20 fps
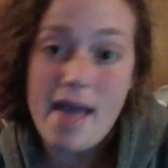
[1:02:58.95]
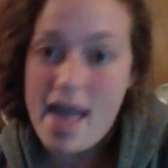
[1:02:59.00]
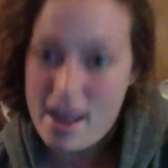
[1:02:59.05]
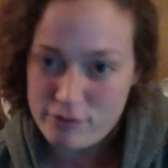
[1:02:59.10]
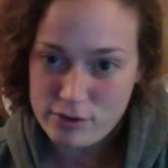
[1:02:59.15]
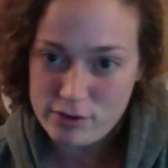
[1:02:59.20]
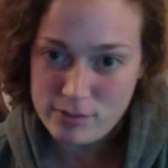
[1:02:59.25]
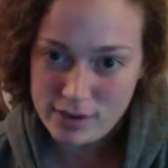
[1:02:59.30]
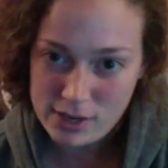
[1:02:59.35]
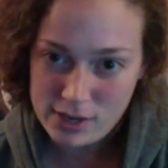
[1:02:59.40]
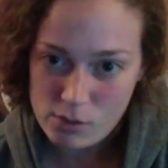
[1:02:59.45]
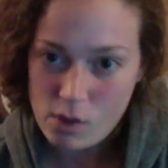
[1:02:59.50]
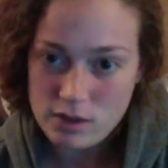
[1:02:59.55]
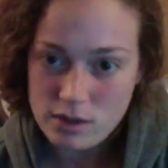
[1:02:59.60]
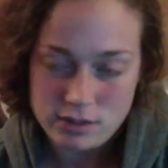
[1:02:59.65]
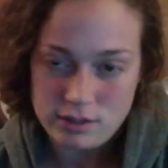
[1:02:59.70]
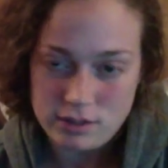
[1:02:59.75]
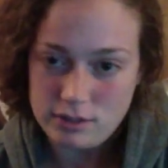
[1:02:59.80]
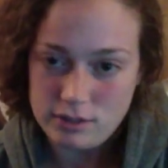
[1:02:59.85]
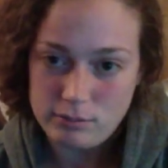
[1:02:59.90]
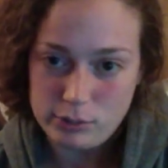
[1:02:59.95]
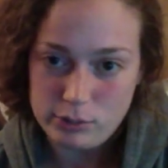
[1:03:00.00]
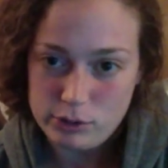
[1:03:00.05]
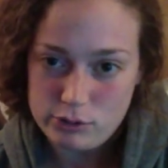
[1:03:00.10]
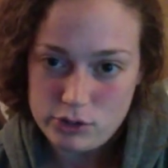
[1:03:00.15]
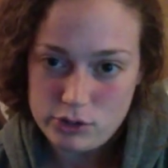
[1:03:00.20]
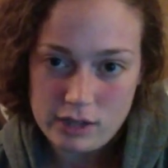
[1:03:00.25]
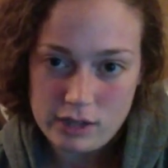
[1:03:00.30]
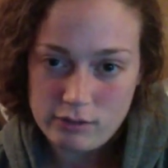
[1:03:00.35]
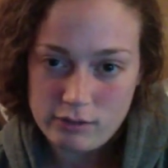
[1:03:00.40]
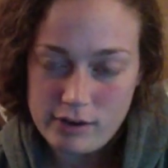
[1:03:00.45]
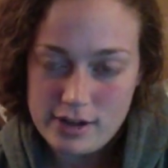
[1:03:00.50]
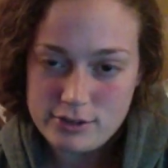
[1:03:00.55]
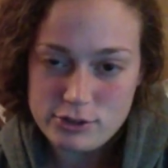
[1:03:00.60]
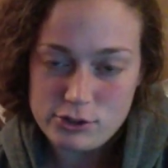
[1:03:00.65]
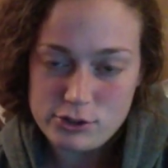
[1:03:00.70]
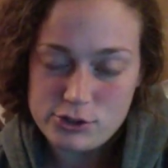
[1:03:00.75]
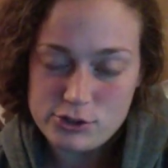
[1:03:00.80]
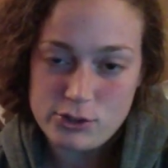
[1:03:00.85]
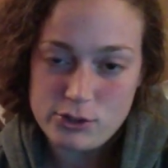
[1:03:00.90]
Everybody wants all the blue Jolly
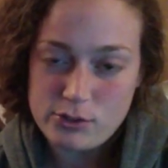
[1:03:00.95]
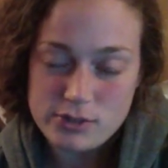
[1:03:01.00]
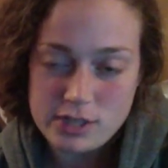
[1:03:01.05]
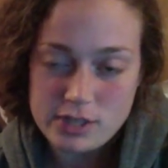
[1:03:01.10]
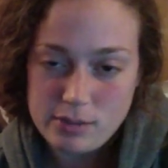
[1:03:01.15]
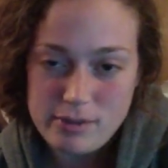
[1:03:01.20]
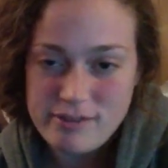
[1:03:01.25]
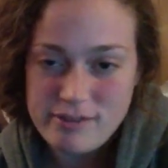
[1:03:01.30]
Ranchers, so it's going to be